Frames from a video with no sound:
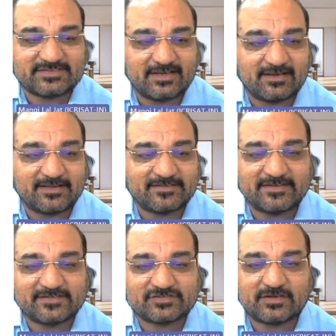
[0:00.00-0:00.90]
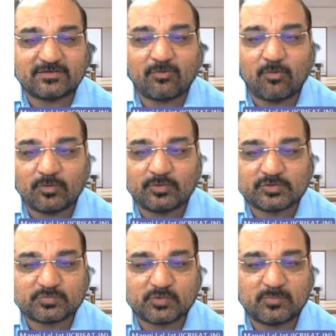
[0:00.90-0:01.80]
salinization, all
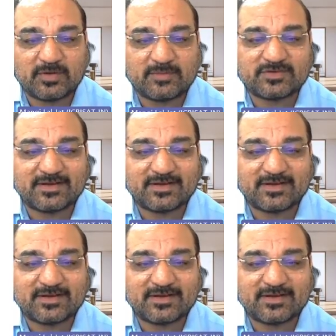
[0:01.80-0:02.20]
those problems.